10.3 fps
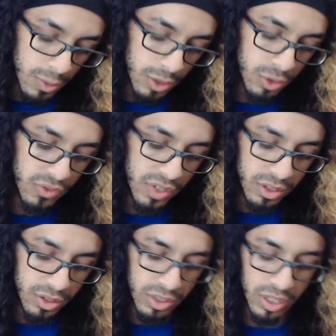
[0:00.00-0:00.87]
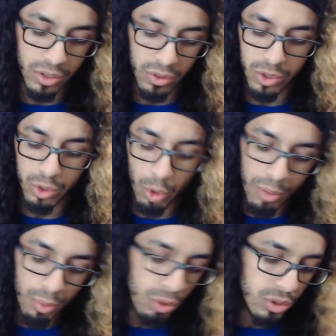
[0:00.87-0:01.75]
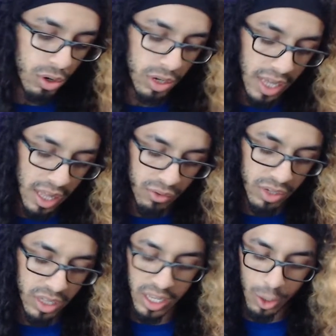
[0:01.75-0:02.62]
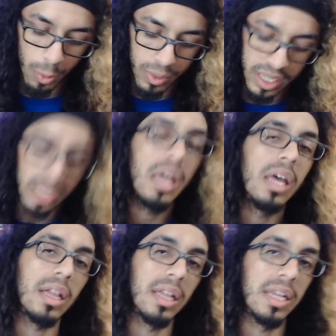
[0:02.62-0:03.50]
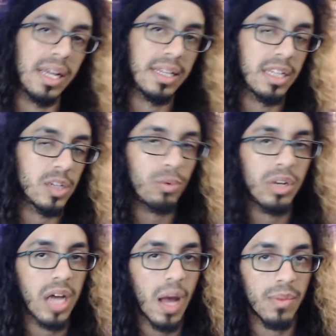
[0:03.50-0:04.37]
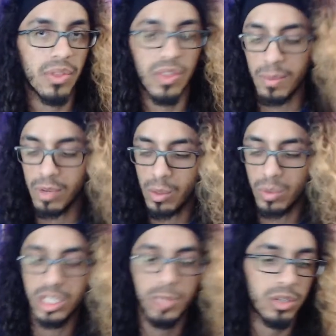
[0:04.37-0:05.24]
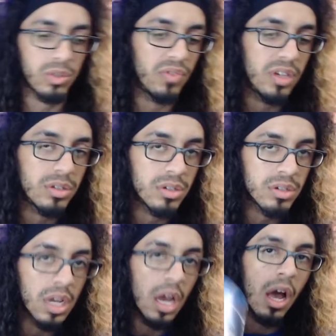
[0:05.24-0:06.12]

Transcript: Special features include storyboards, art gallery, clean opening, clean ending. That's a pretty common theme here with these special features.